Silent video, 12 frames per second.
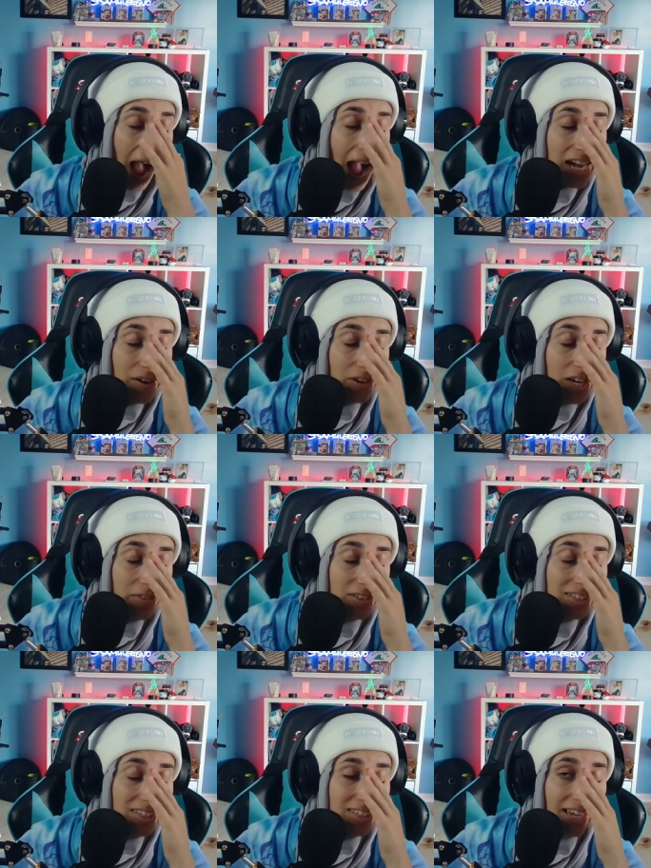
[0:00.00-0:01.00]
I never
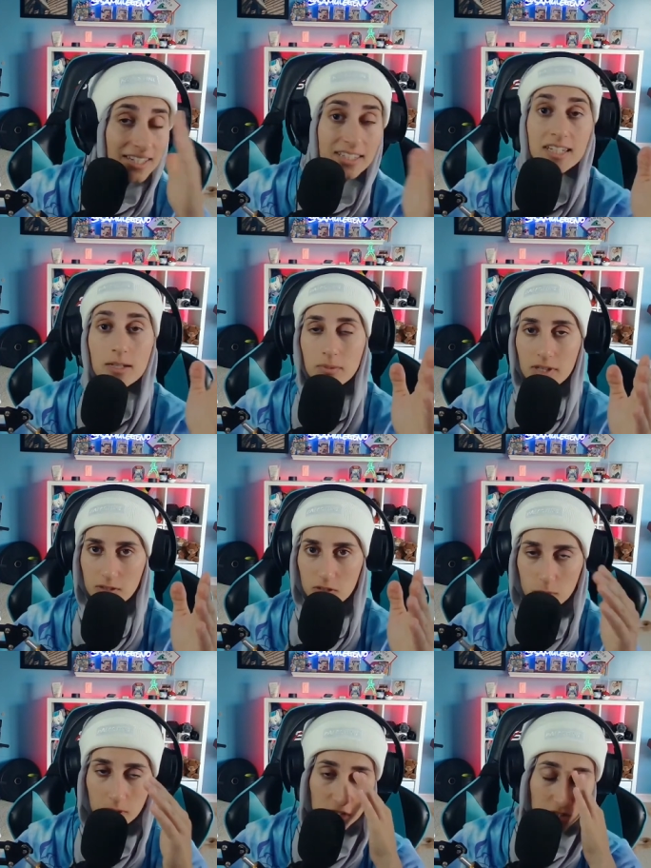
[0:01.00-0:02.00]
even sent him
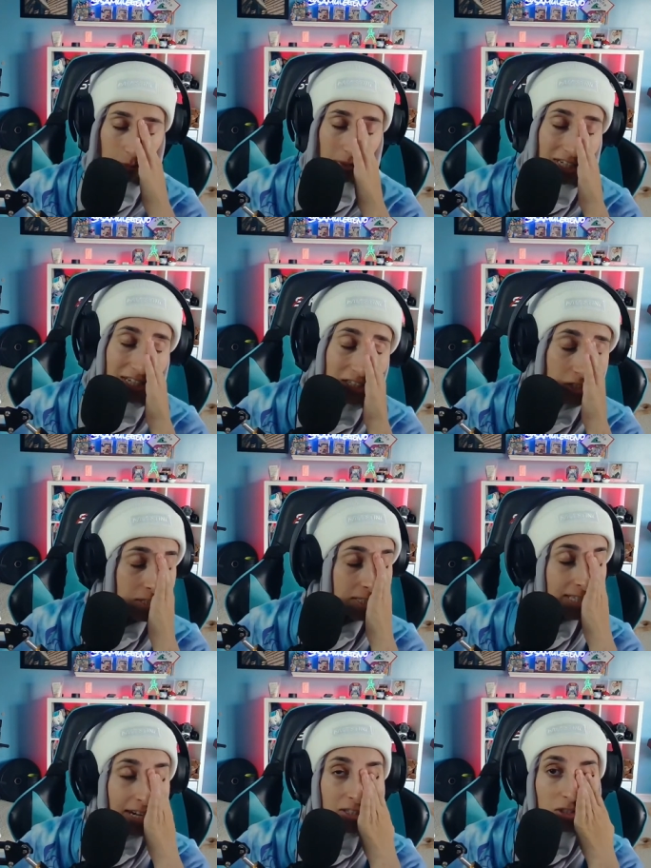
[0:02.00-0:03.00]
this picture, but he just
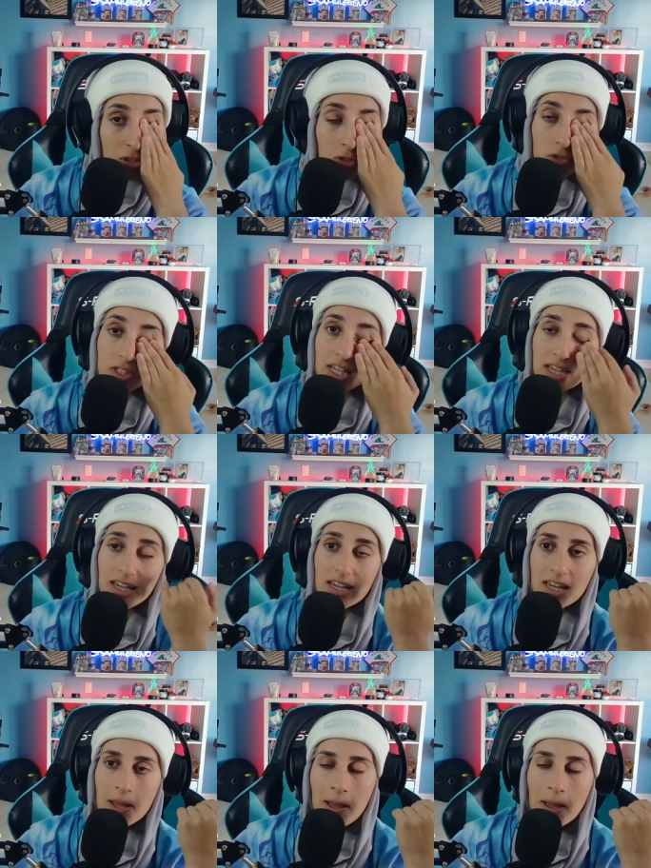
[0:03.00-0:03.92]
decided to use it